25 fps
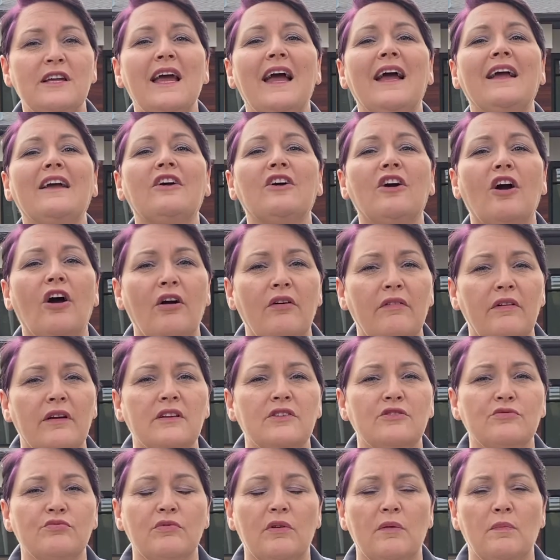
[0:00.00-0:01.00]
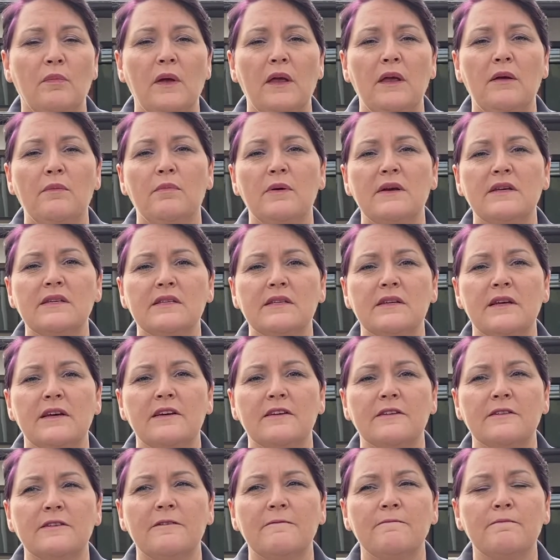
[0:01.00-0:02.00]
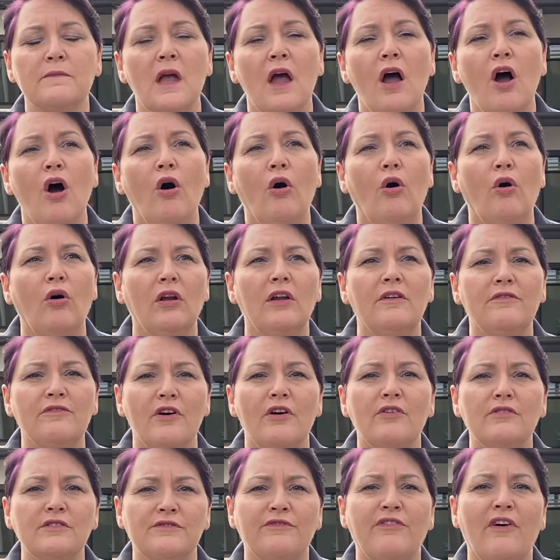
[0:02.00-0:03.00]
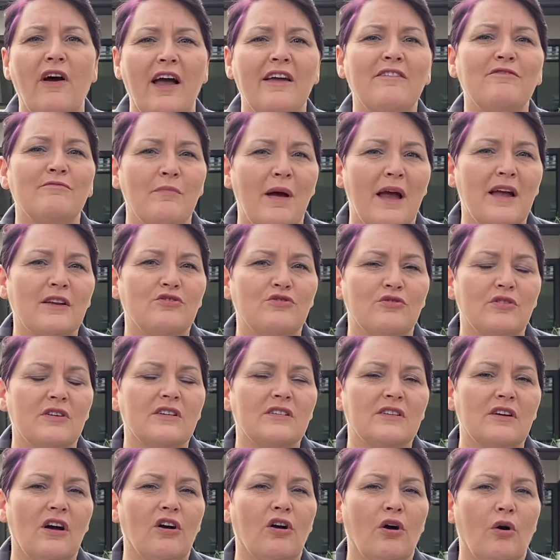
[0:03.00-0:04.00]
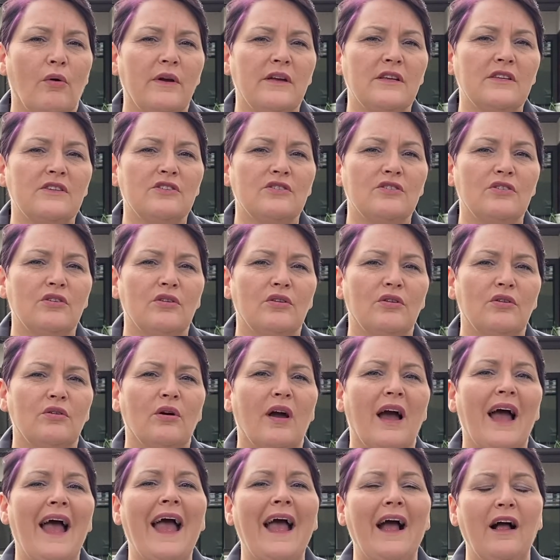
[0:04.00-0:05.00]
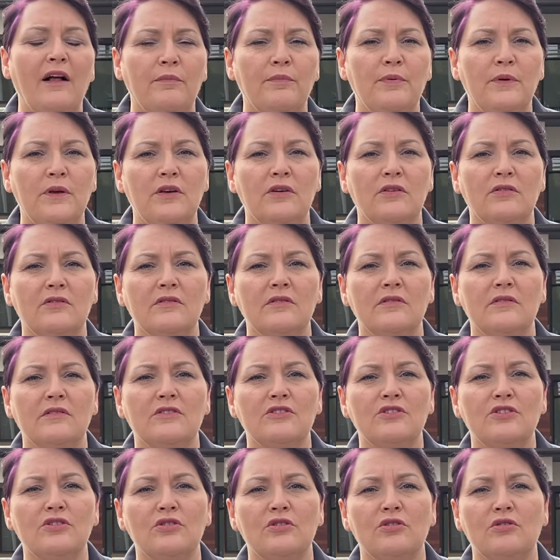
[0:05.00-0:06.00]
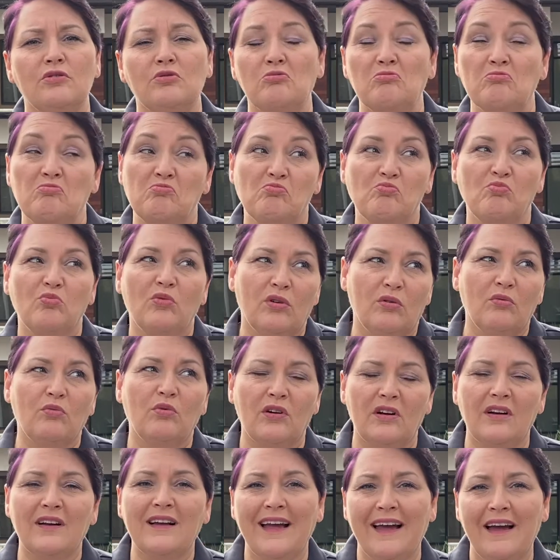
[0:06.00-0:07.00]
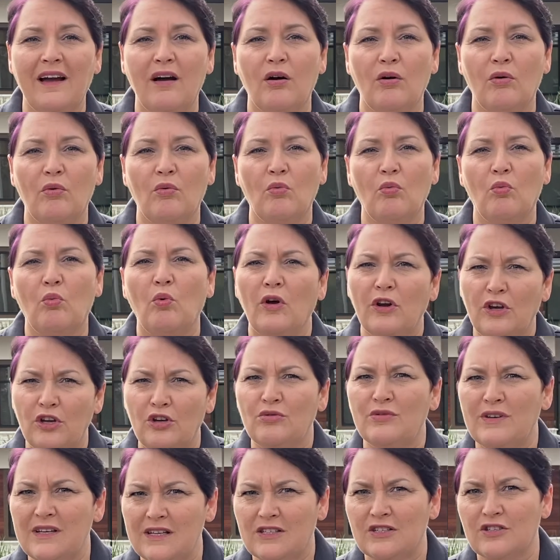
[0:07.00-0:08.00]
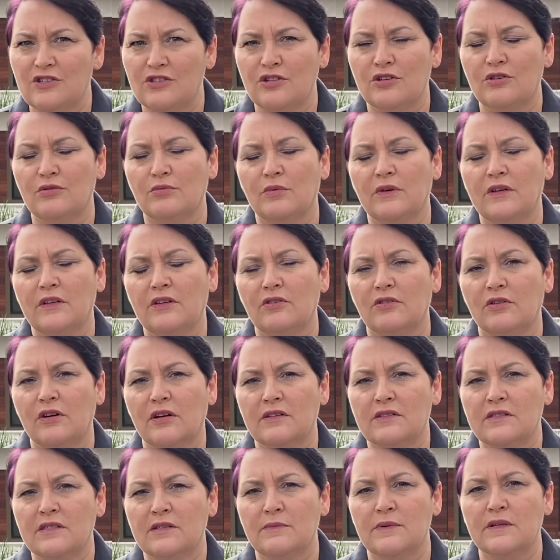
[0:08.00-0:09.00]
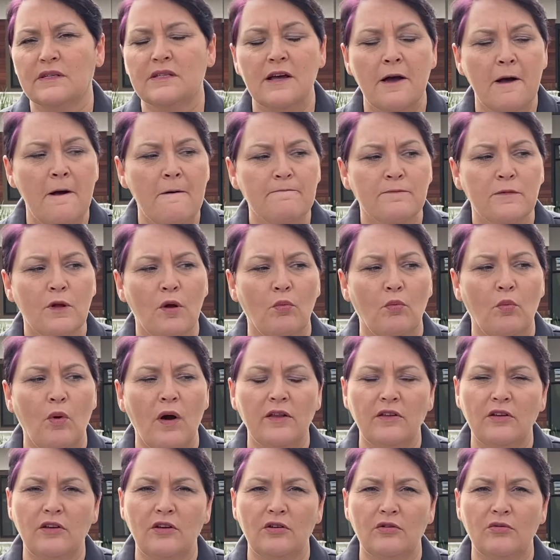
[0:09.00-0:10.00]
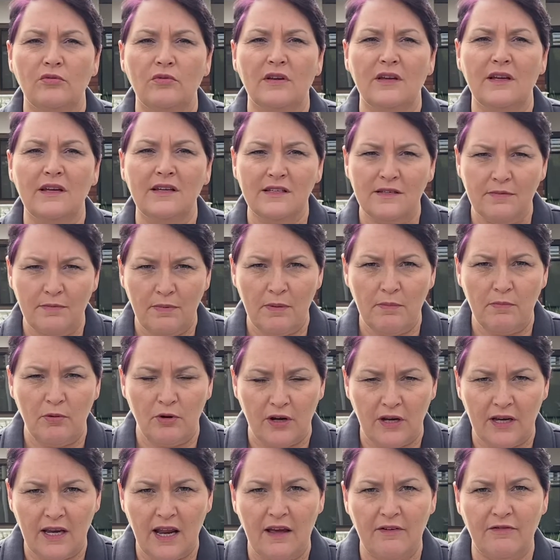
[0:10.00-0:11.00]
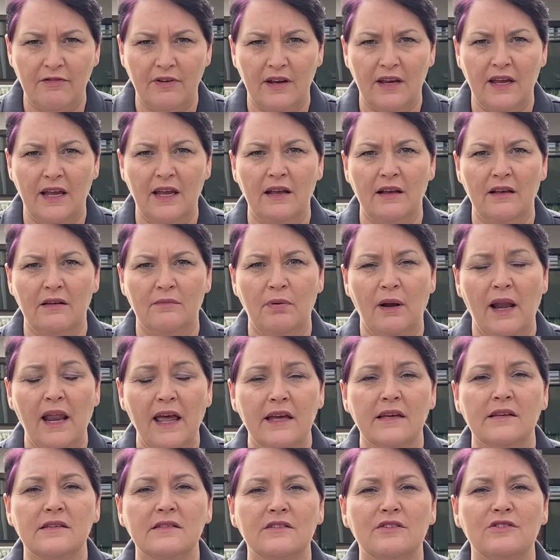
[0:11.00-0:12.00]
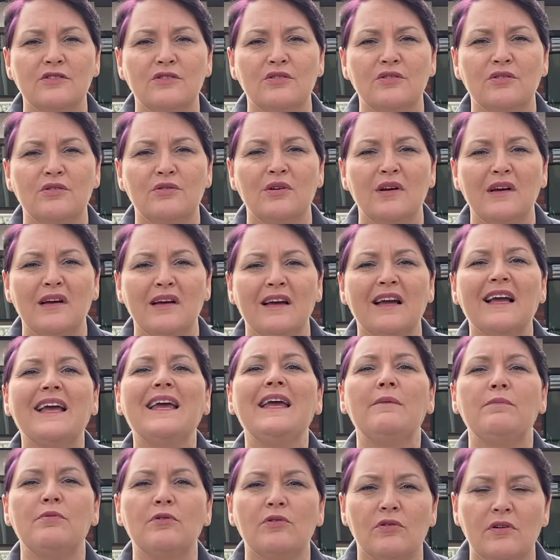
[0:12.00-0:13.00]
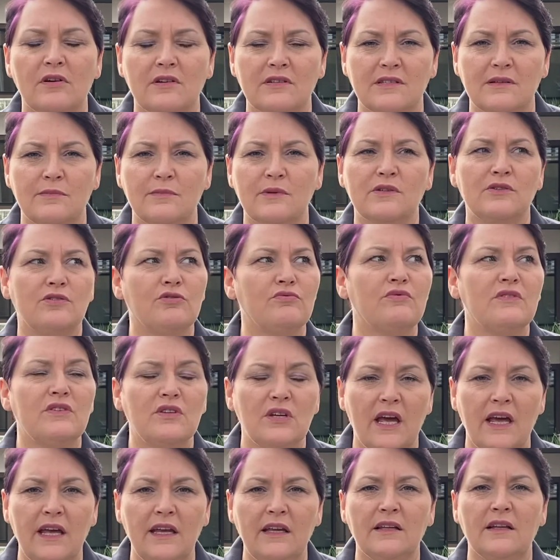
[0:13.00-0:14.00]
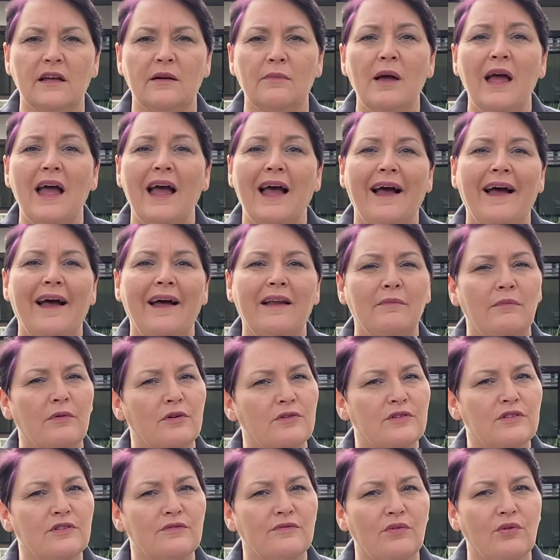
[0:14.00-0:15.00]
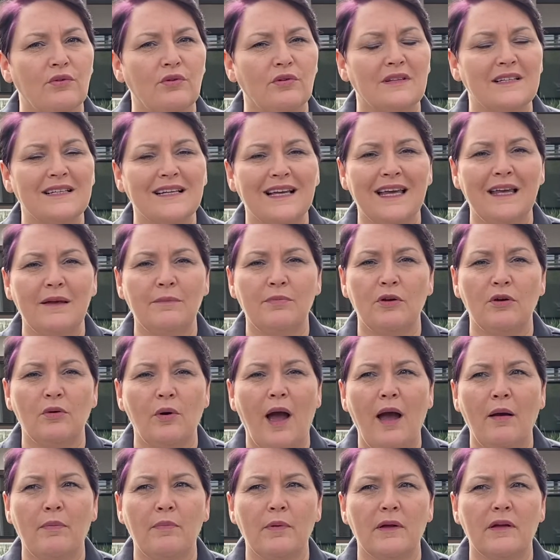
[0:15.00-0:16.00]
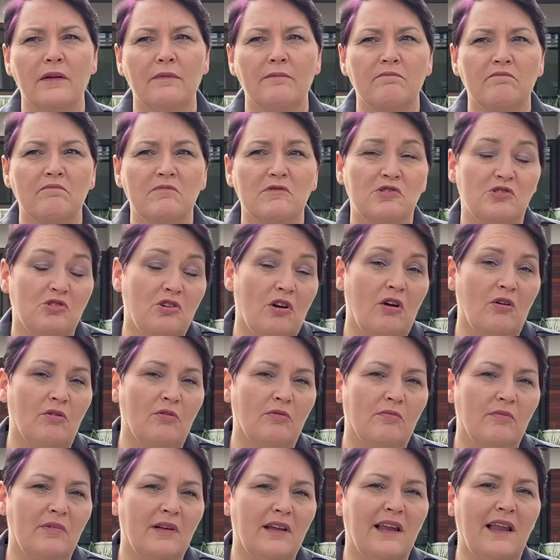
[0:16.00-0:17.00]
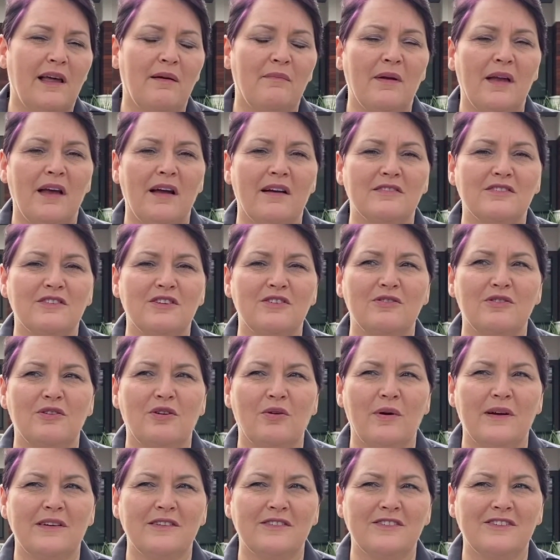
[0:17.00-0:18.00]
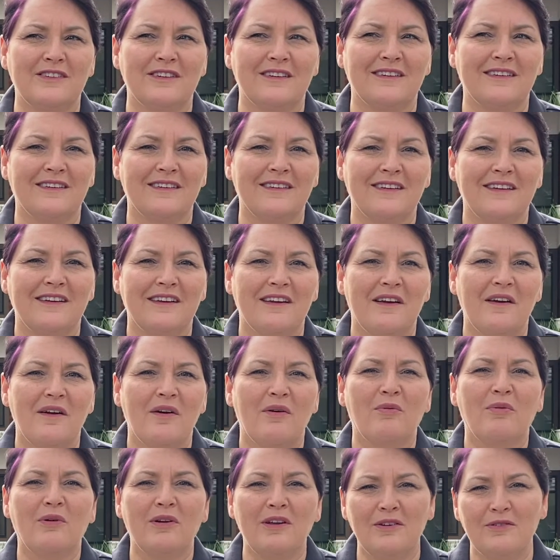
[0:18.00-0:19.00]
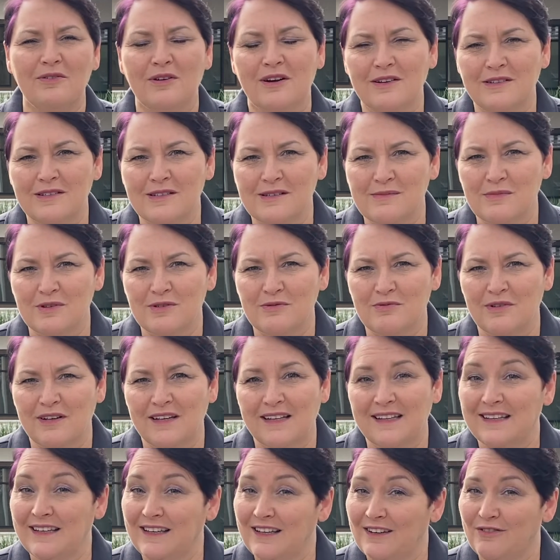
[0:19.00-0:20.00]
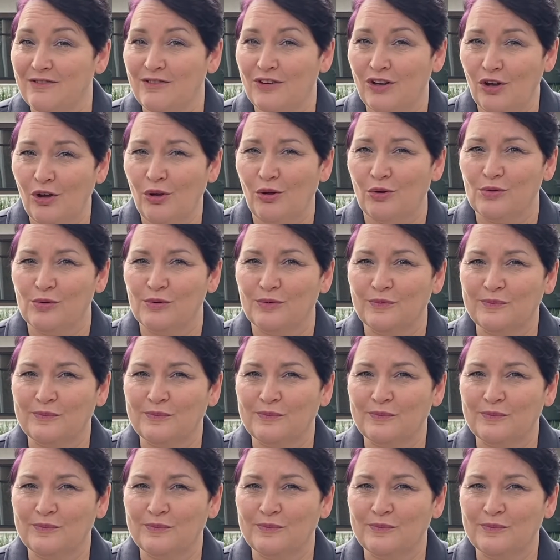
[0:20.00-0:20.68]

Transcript: encourage repeat business? All of those 5 metrics are going to help you to, work out what you need to do with your customers and whether you need to be putting effort in place to keep your customers, to retain them, and most of all, to keep you happy. So let me ask you the question, what do your customers really think of you?